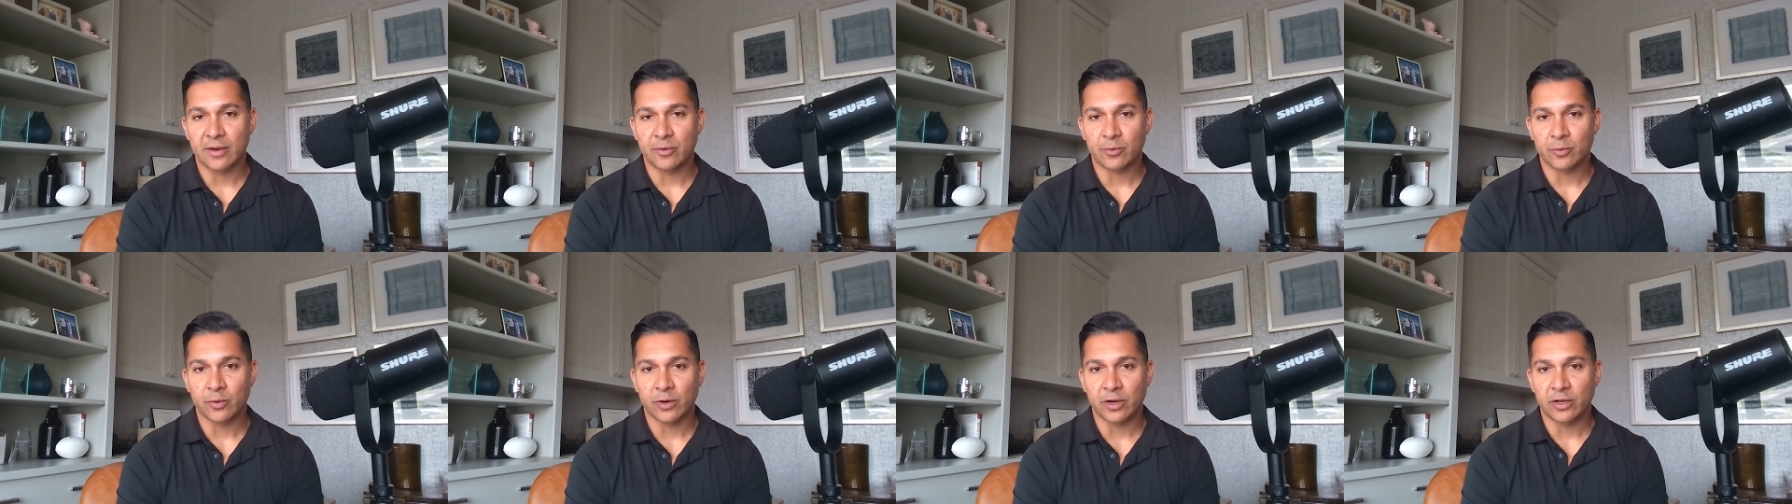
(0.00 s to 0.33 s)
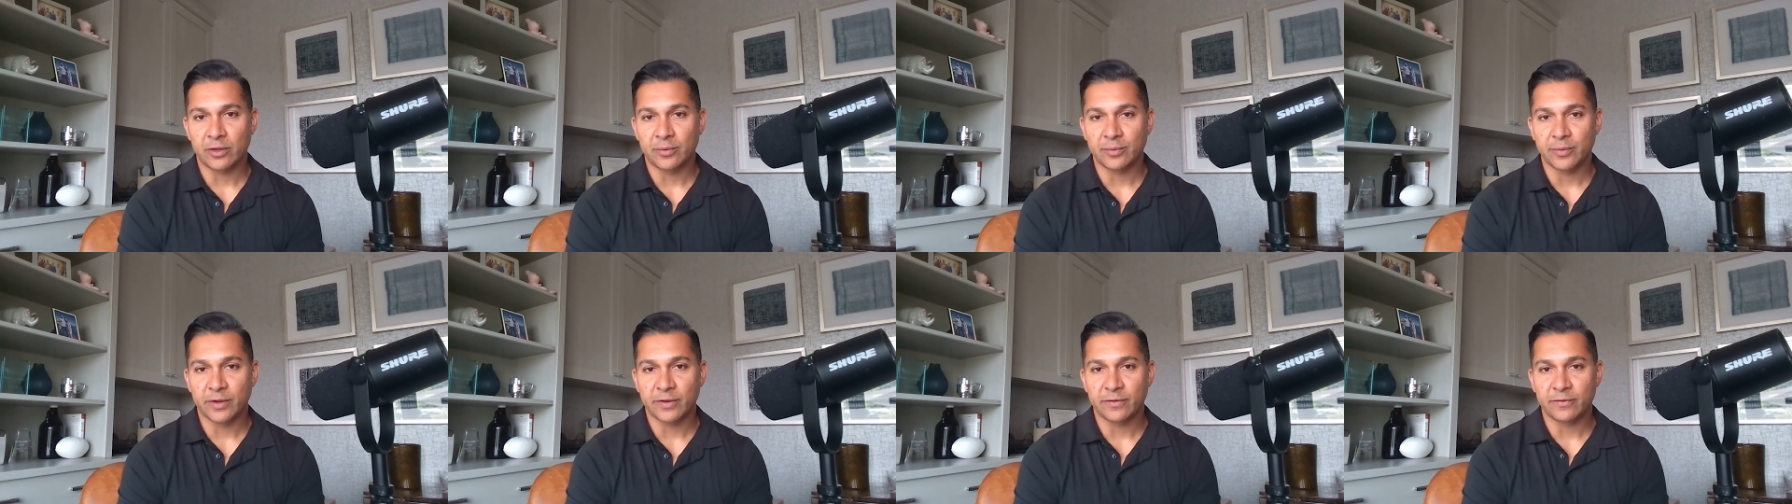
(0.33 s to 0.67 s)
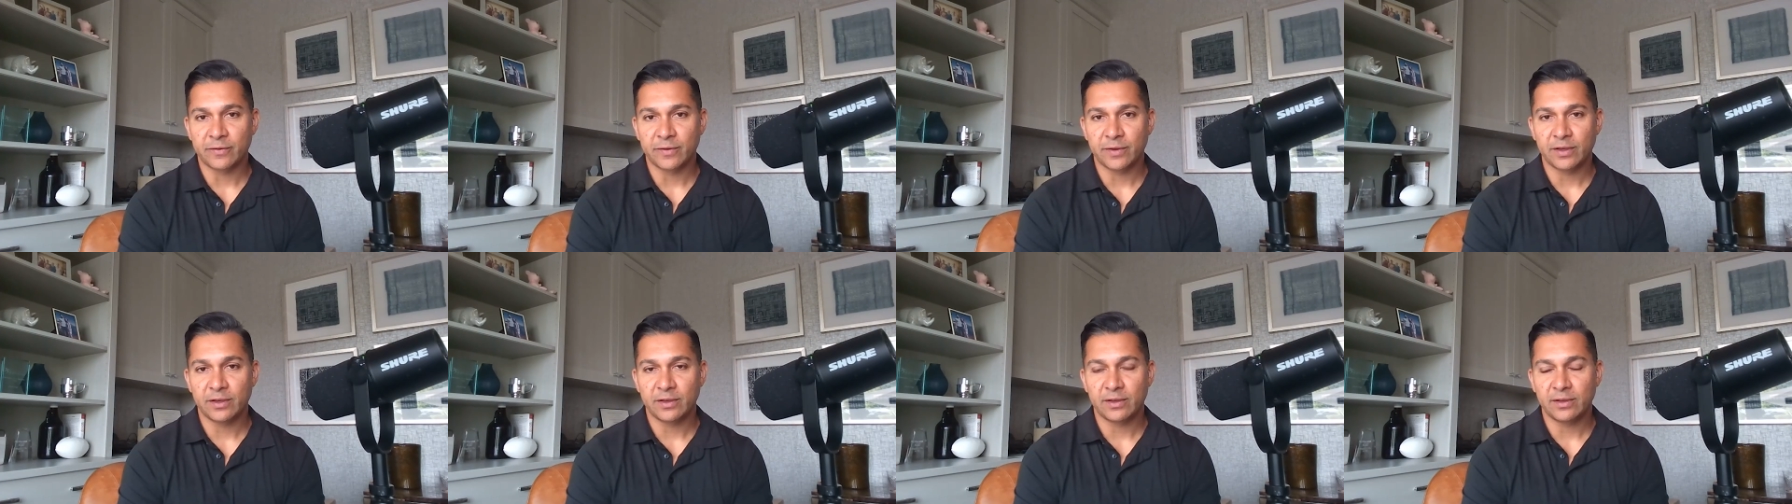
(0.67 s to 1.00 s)
realm of
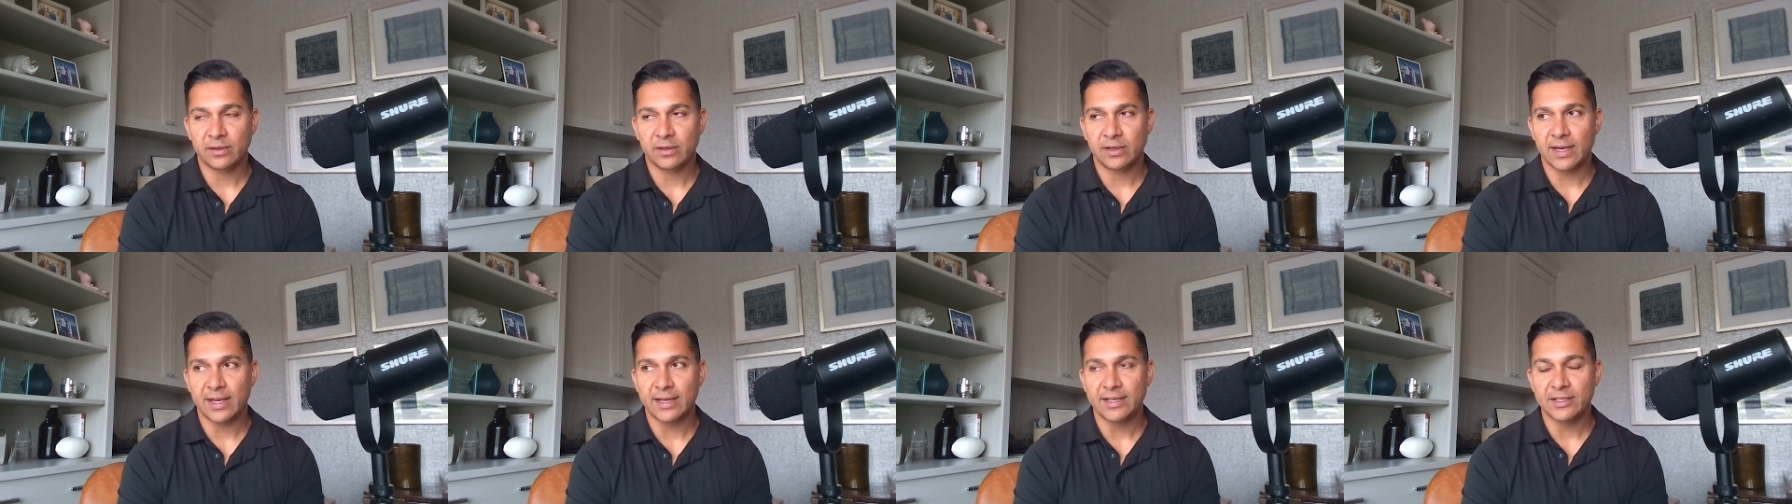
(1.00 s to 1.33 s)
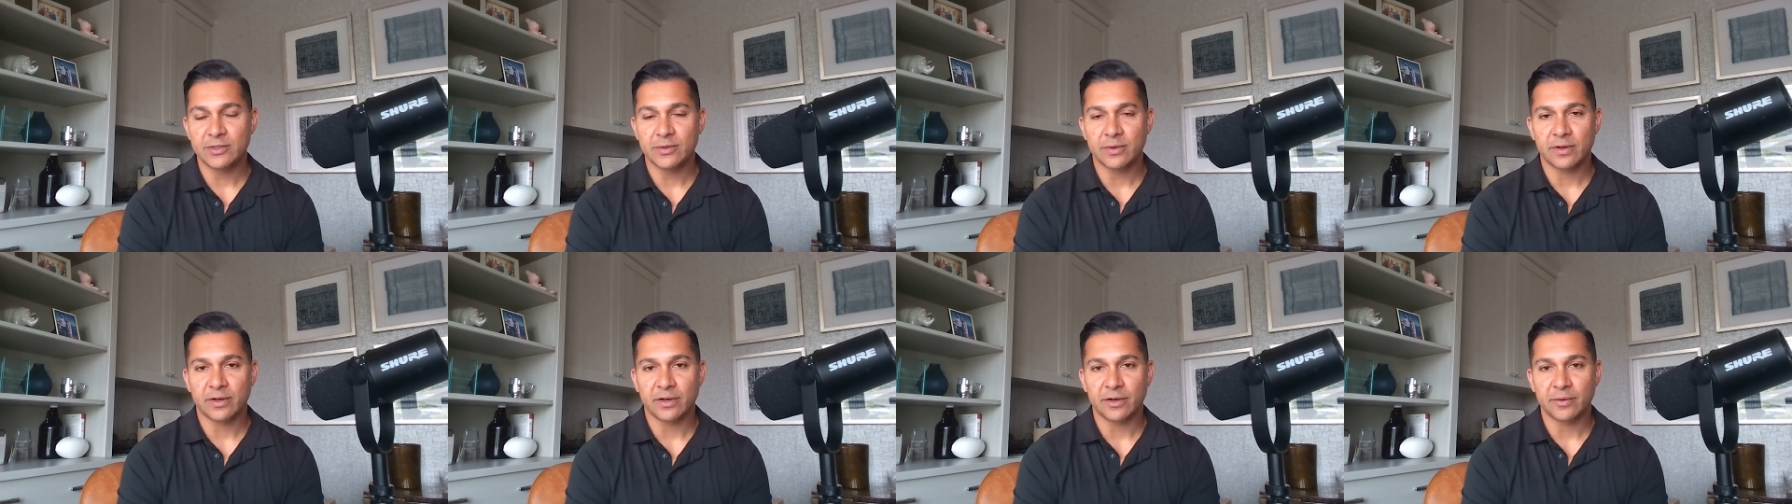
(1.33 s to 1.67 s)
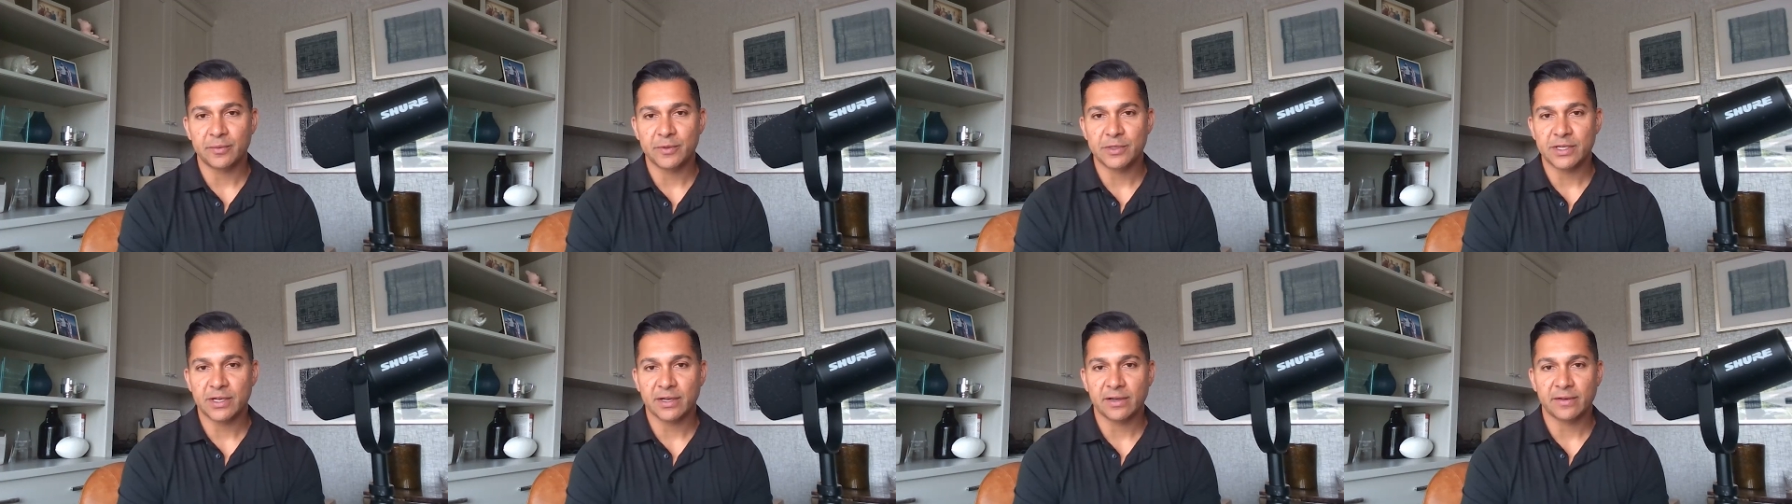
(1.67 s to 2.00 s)
getting to
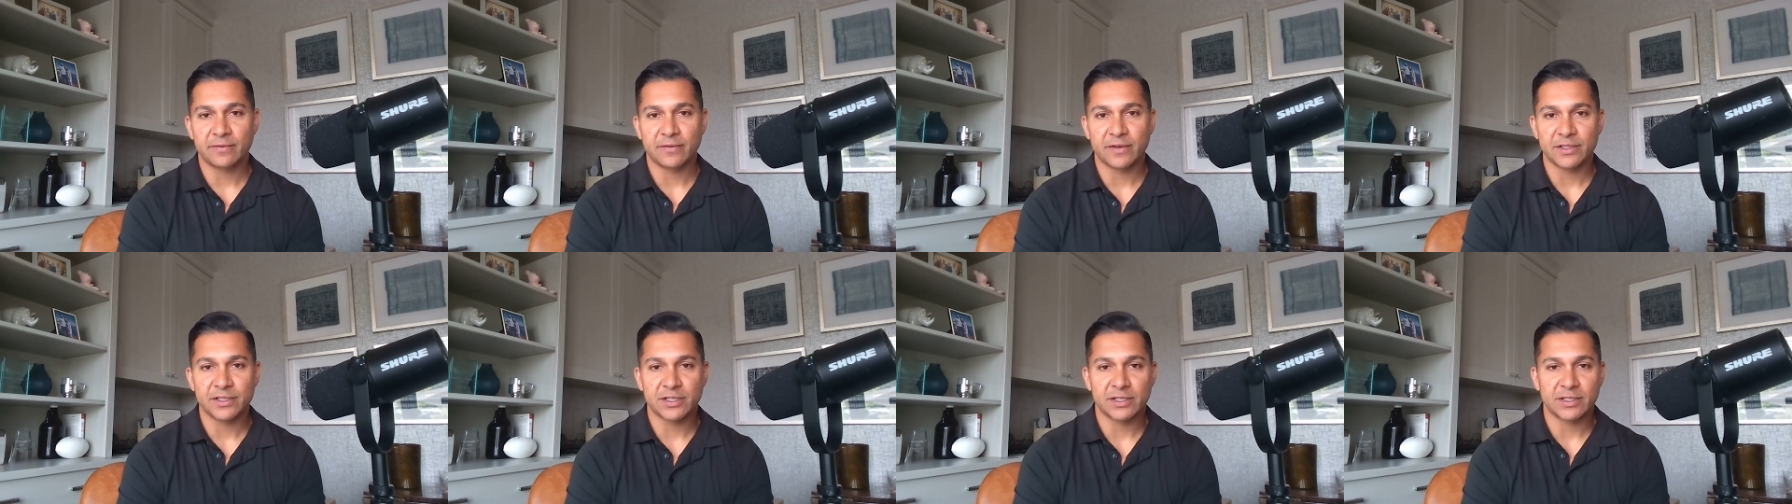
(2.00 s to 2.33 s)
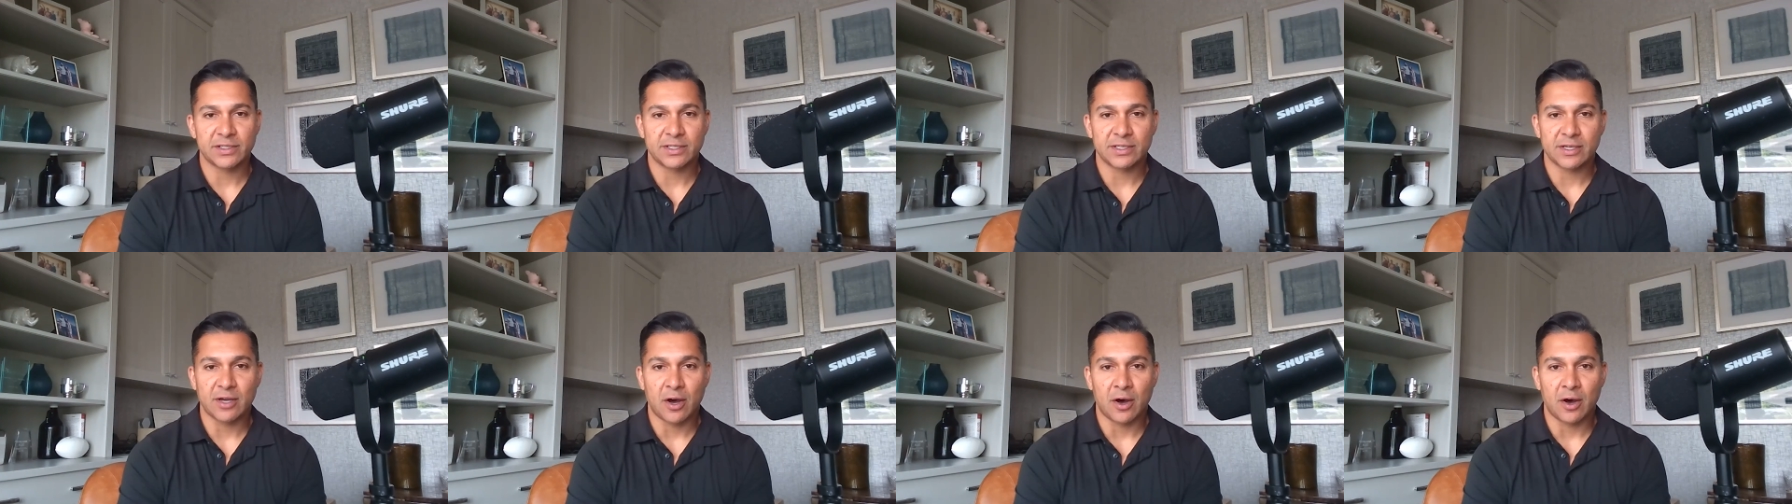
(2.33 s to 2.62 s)
100% conviction is